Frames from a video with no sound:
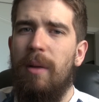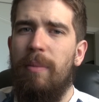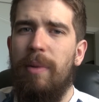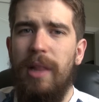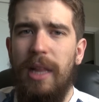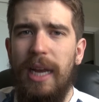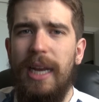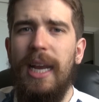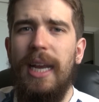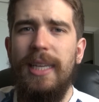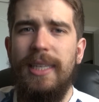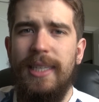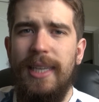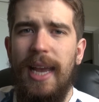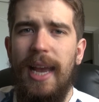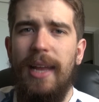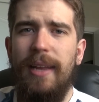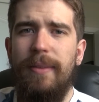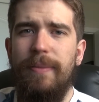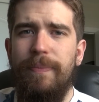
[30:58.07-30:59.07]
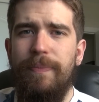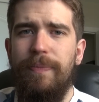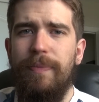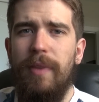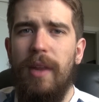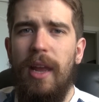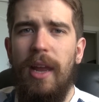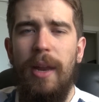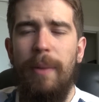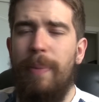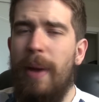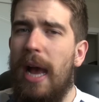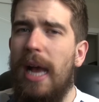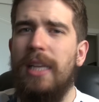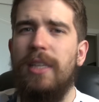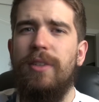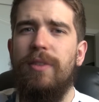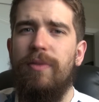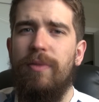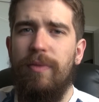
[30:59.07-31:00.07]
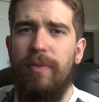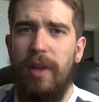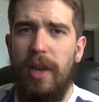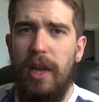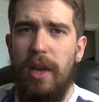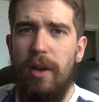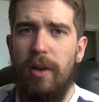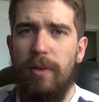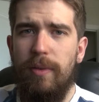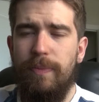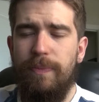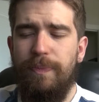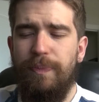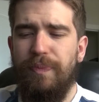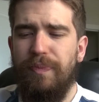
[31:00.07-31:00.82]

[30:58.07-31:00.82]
But like I said in a past video,